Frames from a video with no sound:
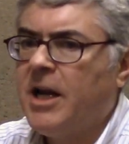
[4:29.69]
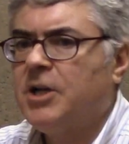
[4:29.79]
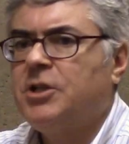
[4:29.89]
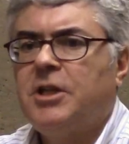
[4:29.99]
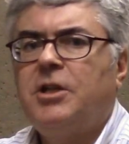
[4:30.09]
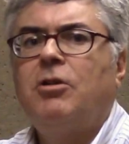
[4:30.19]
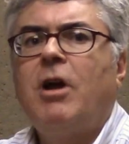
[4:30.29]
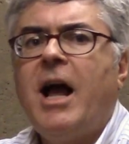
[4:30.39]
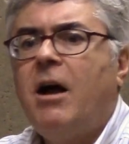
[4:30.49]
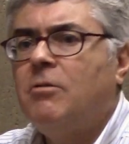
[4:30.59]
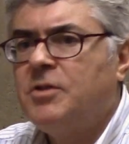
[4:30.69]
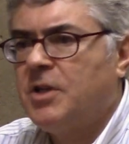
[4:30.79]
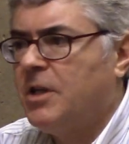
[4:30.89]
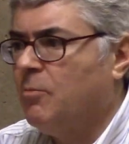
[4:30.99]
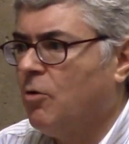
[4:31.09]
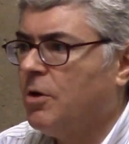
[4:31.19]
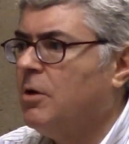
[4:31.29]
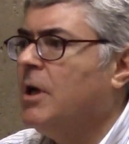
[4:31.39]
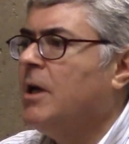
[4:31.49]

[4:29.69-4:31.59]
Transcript: actually in your house anymore.